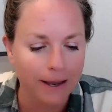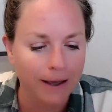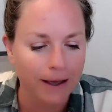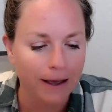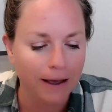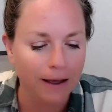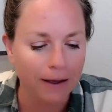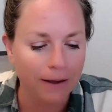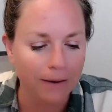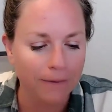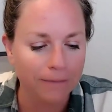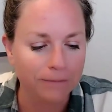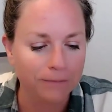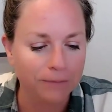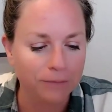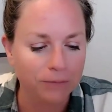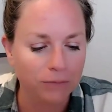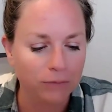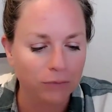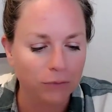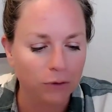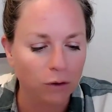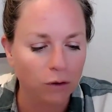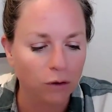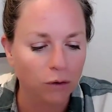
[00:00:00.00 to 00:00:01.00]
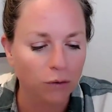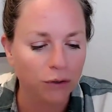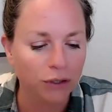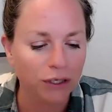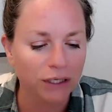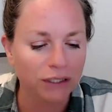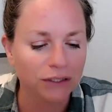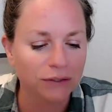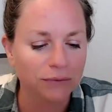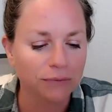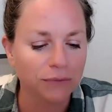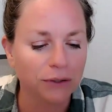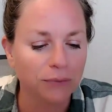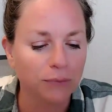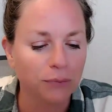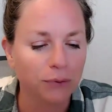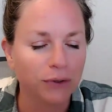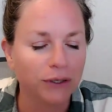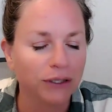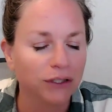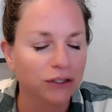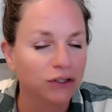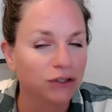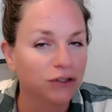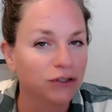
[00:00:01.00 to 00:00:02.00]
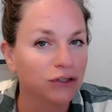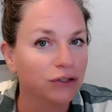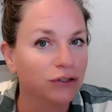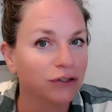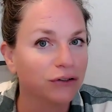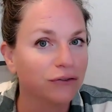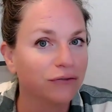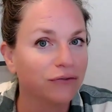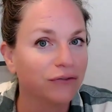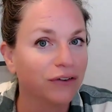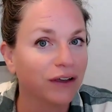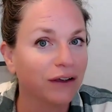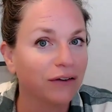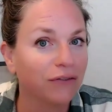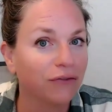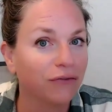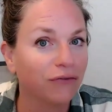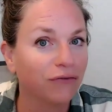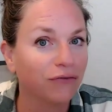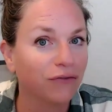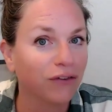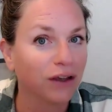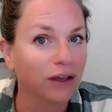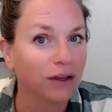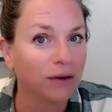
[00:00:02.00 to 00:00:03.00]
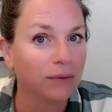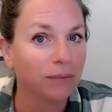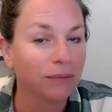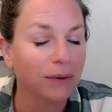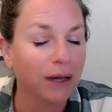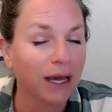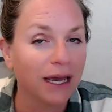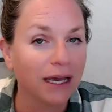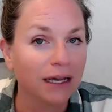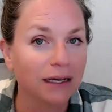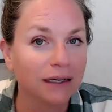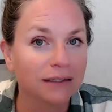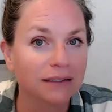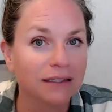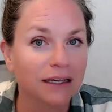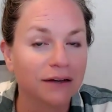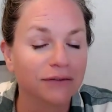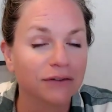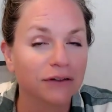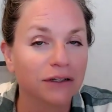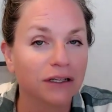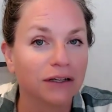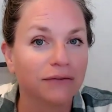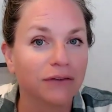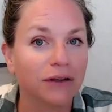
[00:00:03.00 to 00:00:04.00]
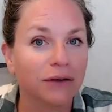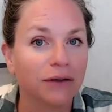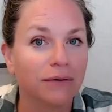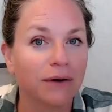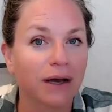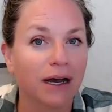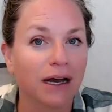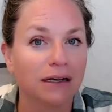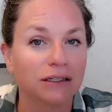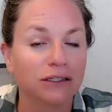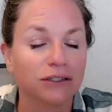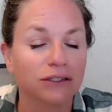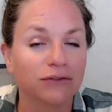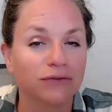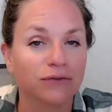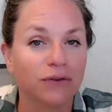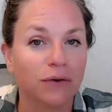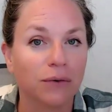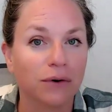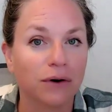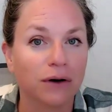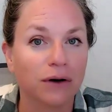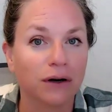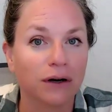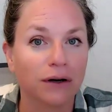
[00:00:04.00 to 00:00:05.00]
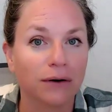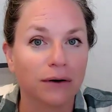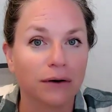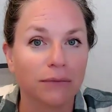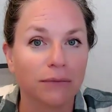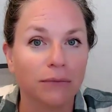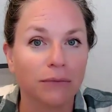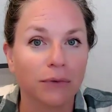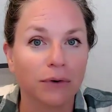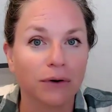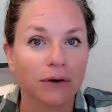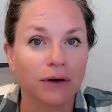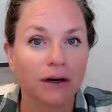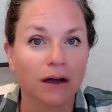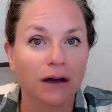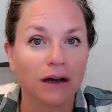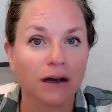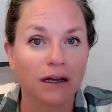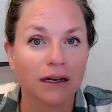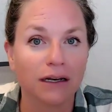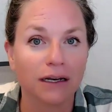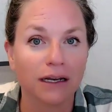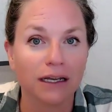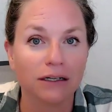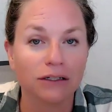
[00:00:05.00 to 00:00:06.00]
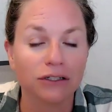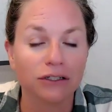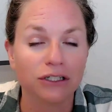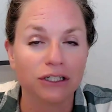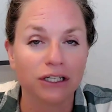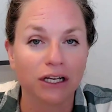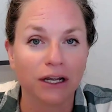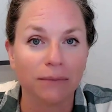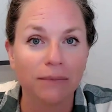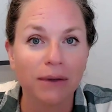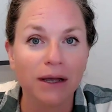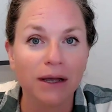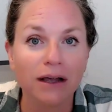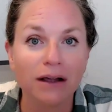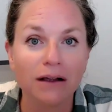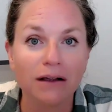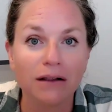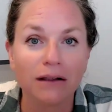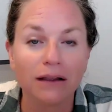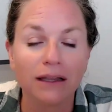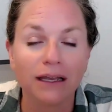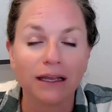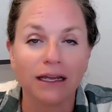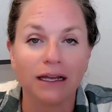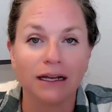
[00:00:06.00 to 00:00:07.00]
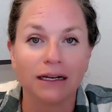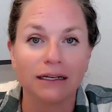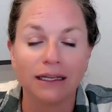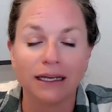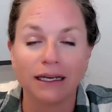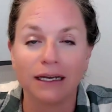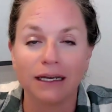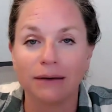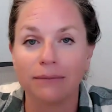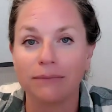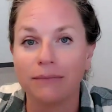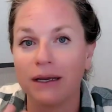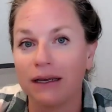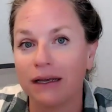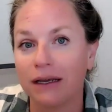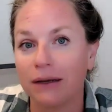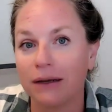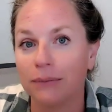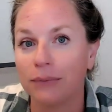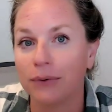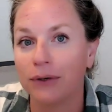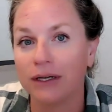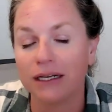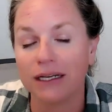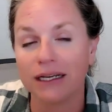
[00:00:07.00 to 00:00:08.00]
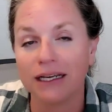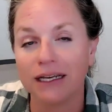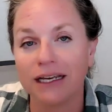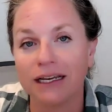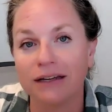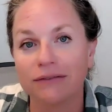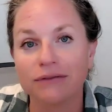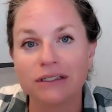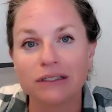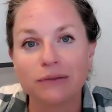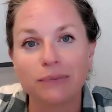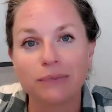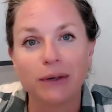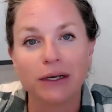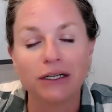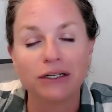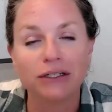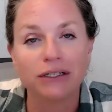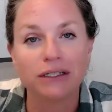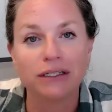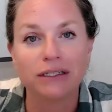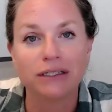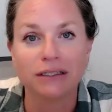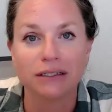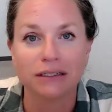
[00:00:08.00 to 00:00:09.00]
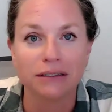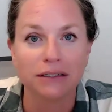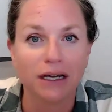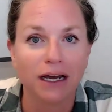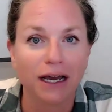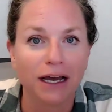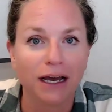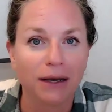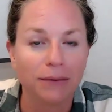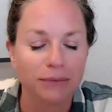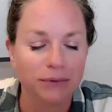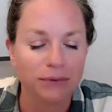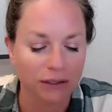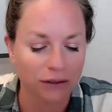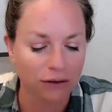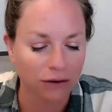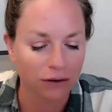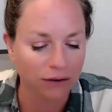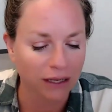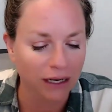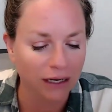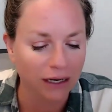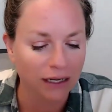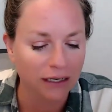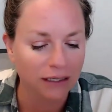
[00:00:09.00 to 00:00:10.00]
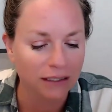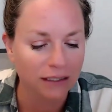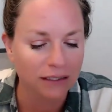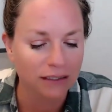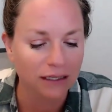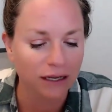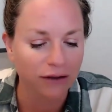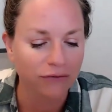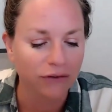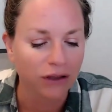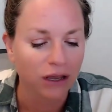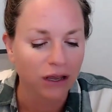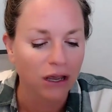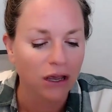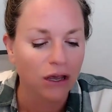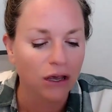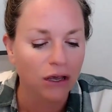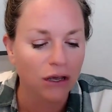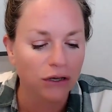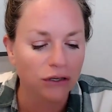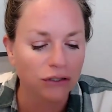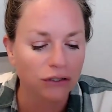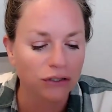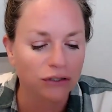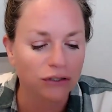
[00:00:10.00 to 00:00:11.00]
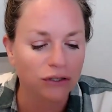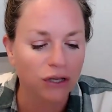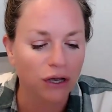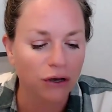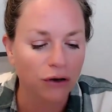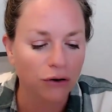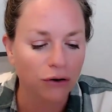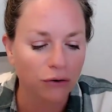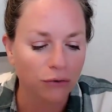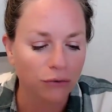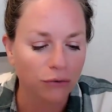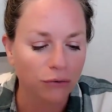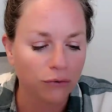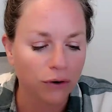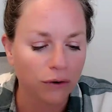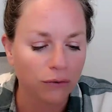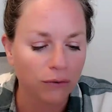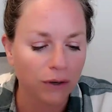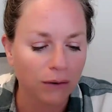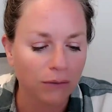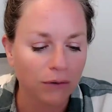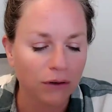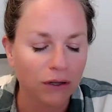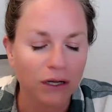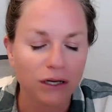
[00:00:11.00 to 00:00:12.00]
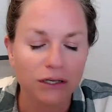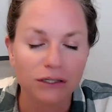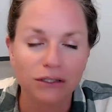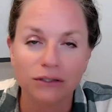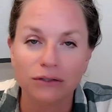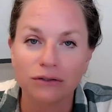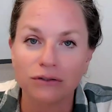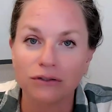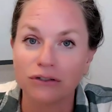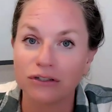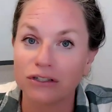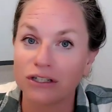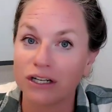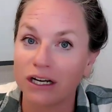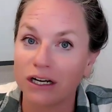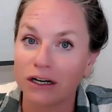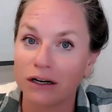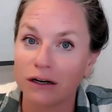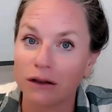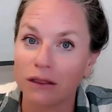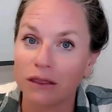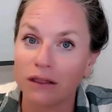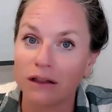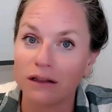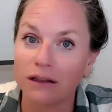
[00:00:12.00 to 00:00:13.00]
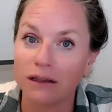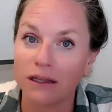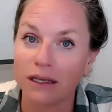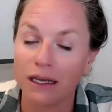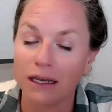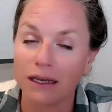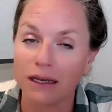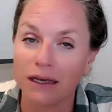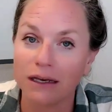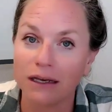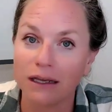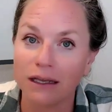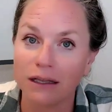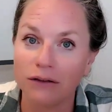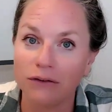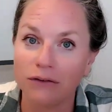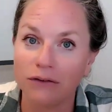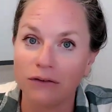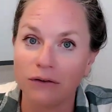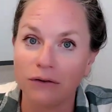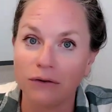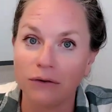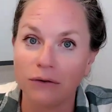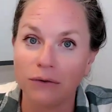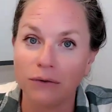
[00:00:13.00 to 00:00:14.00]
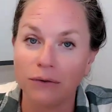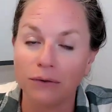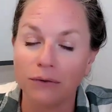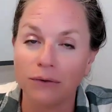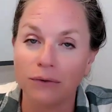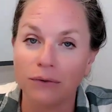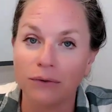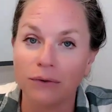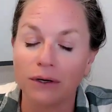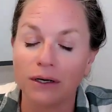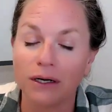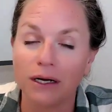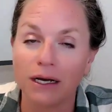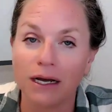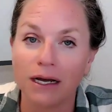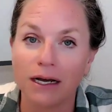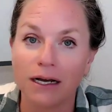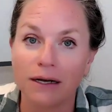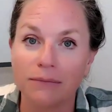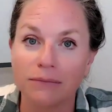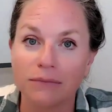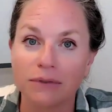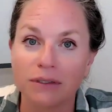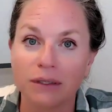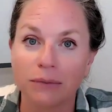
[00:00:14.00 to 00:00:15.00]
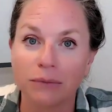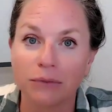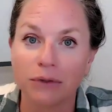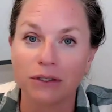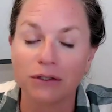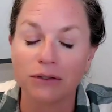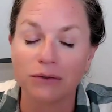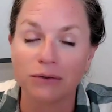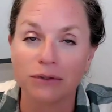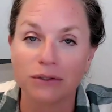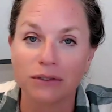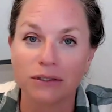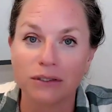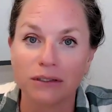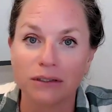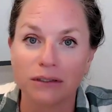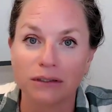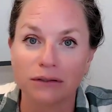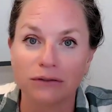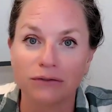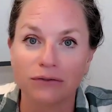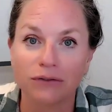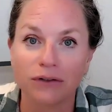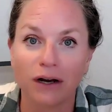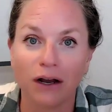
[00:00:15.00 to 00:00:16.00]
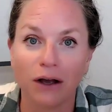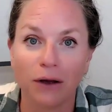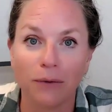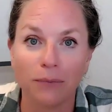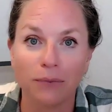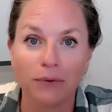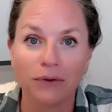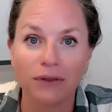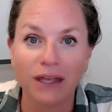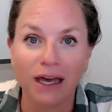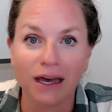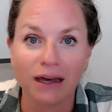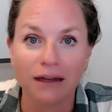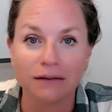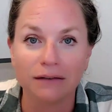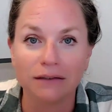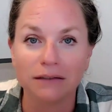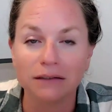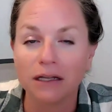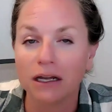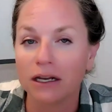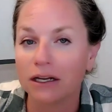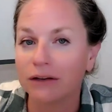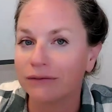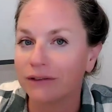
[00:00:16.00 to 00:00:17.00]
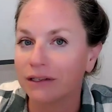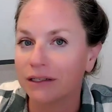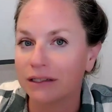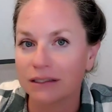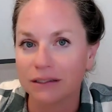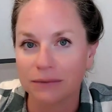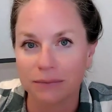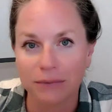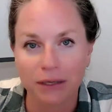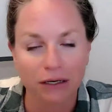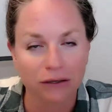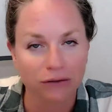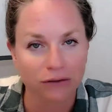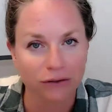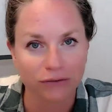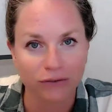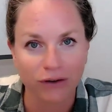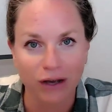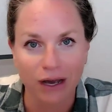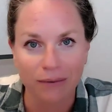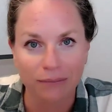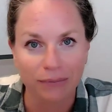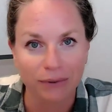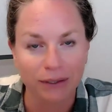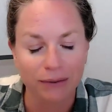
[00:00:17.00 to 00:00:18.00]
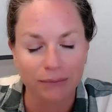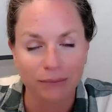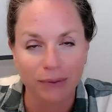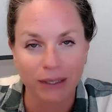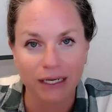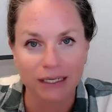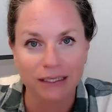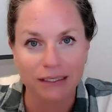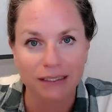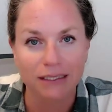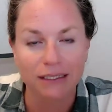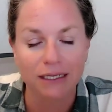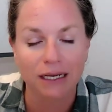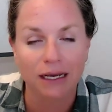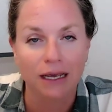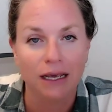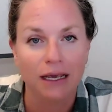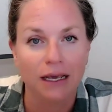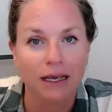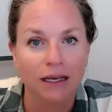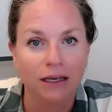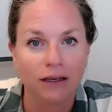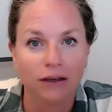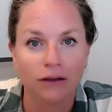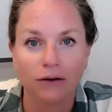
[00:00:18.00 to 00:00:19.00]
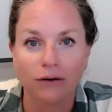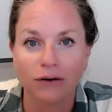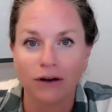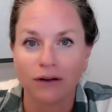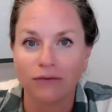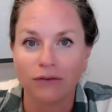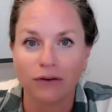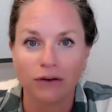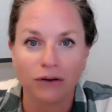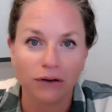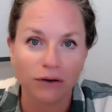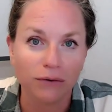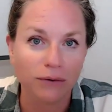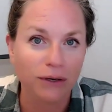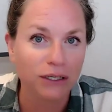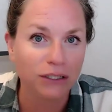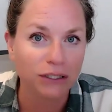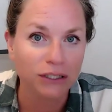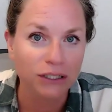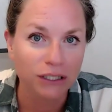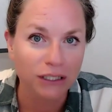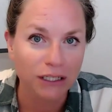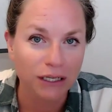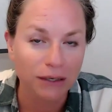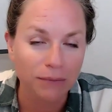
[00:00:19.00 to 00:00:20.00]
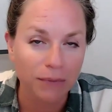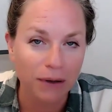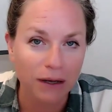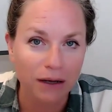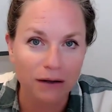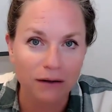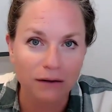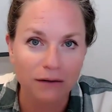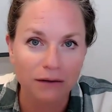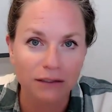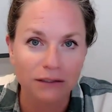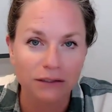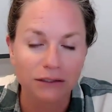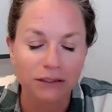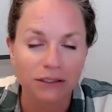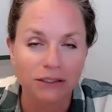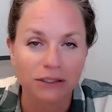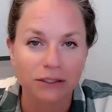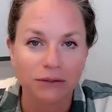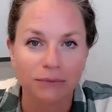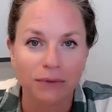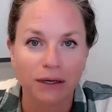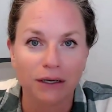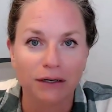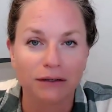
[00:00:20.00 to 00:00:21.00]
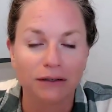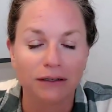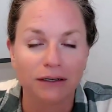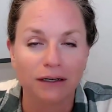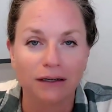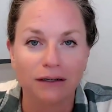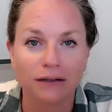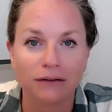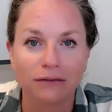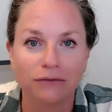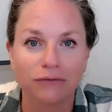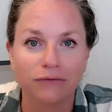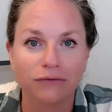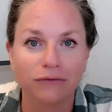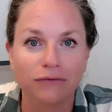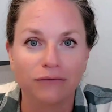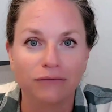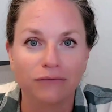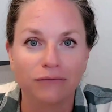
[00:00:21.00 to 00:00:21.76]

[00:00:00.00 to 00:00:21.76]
Um, according to Midpoint survey feedback, several of you asked for more on HTML and like making pretty Canvas pages and tabs and all that kind of stuff. So we will also share the link to um, some resources for help with that. A lot of it is a matter of copy and paste. You don't have to know HTML. It's just a matter of